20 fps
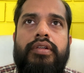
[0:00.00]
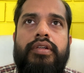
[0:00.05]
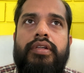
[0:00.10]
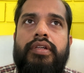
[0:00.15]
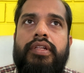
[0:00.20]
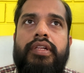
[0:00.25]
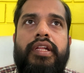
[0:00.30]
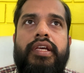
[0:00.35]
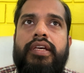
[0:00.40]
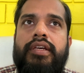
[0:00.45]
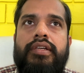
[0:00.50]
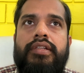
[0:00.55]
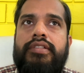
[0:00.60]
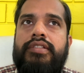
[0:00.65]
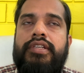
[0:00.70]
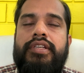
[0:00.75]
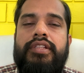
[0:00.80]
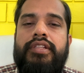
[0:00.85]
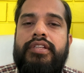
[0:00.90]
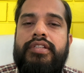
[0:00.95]
like,
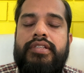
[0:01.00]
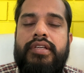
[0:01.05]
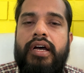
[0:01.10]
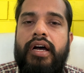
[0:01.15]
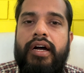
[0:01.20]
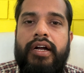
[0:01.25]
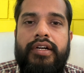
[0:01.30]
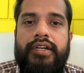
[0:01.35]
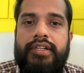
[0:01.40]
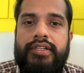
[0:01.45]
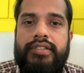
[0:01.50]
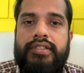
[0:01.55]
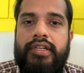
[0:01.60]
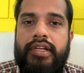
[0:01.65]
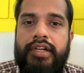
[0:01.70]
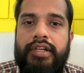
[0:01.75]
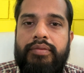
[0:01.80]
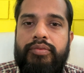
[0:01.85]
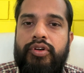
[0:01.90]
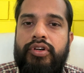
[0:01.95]
see, these artists
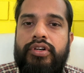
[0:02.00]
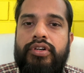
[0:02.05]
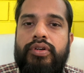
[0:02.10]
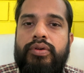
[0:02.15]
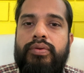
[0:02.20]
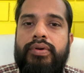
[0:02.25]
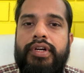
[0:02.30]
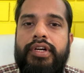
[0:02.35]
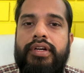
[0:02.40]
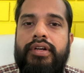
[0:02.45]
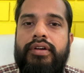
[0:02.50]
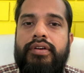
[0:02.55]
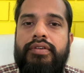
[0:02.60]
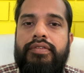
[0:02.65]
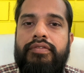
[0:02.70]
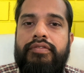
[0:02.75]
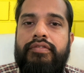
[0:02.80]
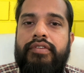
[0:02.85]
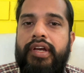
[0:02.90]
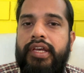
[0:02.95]
are able to do it.
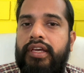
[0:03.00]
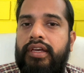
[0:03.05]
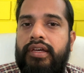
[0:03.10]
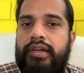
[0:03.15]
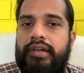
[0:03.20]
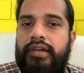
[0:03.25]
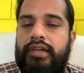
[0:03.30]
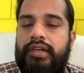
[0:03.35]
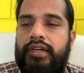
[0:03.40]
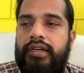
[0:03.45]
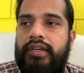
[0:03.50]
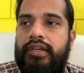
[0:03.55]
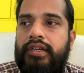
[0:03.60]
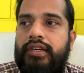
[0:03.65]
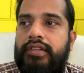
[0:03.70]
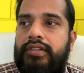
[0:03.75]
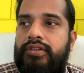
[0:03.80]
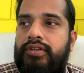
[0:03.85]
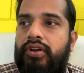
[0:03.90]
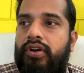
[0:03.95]
Why
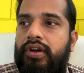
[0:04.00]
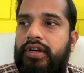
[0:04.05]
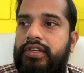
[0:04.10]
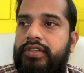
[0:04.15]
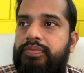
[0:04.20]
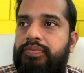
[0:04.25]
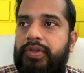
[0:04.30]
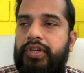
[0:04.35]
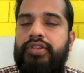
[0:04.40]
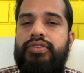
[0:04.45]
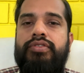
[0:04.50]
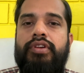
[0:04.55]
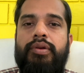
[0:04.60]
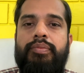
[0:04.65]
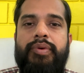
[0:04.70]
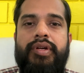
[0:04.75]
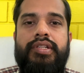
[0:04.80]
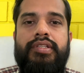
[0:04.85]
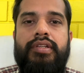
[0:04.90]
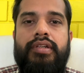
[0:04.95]
is not a spiritual
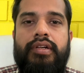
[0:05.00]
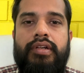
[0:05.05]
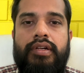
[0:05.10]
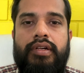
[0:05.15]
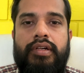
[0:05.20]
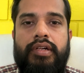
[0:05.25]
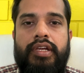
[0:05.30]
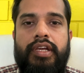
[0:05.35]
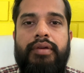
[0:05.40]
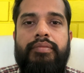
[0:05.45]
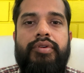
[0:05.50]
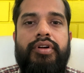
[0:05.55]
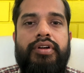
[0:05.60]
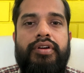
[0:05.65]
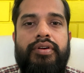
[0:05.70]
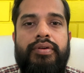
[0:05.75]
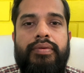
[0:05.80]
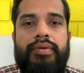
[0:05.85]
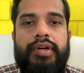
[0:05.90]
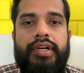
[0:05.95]
person able to
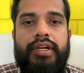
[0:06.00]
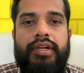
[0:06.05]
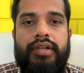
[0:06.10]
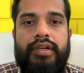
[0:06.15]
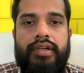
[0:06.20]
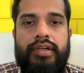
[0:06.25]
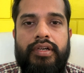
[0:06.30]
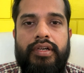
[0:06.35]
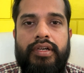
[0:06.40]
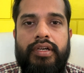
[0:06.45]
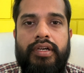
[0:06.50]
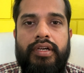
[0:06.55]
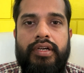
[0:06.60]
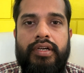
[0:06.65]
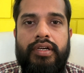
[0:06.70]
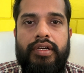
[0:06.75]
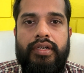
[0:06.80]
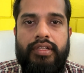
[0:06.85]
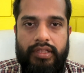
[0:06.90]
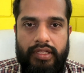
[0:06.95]
do it?
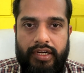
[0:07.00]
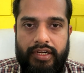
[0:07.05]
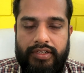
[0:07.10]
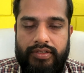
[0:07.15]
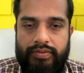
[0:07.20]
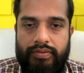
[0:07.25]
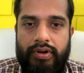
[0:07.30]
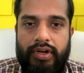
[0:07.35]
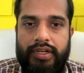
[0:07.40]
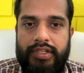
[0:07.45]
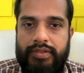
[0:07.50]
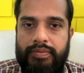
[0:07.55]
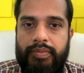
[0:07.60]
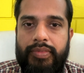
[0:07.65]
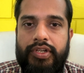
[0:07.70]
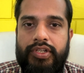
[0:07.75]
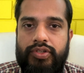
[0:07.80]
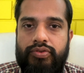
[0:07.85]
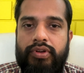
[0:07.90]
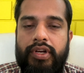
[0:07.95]
That is what
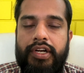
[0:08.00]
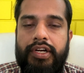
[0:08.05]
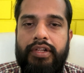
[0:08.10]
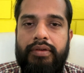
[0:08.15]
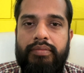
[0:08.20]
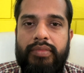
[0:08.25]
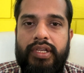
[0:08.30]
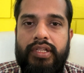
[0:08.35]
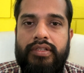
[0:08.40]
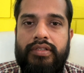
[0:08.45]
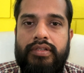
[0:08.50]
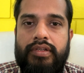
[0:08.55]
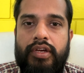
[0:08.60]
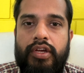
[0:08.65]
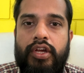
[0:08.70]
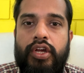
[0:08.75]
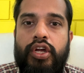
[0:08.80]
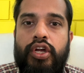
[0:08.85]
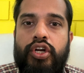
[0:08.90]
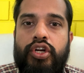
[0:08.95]
spirituality means.
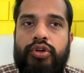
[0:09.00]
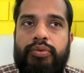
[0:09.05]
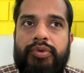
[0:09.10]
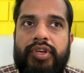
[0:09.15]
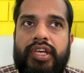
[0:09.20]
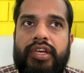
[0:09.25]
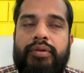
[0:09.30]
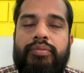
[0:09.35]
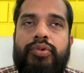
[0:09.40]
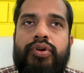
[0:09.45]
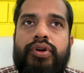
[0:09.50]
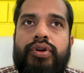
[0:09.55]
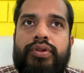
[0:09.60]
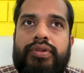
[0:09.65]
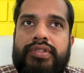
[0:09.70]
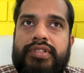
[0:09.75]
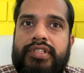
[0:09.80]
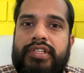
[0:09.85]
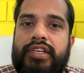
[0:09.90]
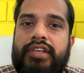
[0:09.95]
To be able to
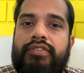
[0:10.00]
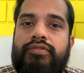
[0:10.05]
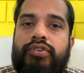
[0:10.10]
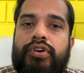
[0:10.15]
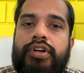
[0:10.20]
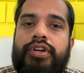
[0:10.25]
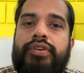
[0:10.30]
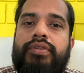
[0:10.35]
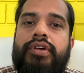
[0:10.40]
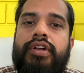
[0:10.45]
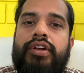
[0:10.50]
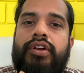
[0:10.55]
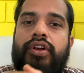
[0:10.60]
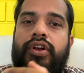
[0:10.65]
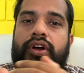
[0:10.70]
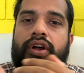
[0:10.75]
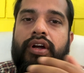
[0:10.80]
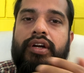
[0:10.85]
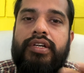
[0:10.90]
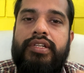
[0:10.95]
see what you are
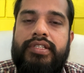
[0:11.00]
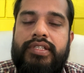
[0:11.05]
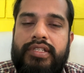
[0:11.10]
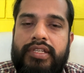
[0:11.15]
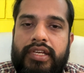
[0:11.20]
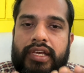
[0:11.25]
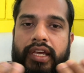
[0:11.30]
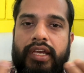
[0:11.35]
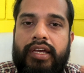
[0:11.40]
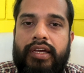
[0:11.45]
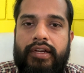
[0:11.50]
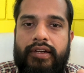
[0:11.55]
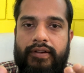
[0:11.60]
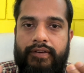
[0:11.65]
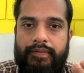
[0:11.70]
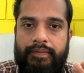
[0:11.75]
not seeing